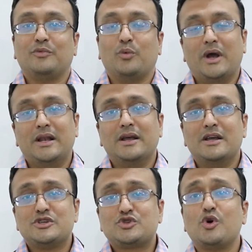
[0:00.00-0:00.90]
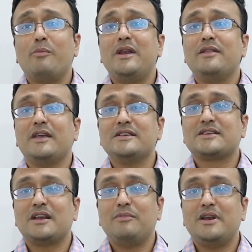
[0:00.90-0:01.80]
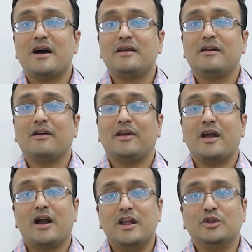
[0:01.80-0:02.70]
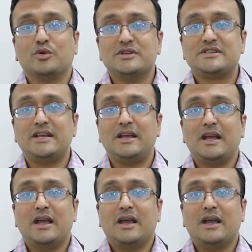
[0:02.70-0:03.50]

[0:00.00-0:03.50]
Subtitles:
Well, so many things can be done regarding tulsi,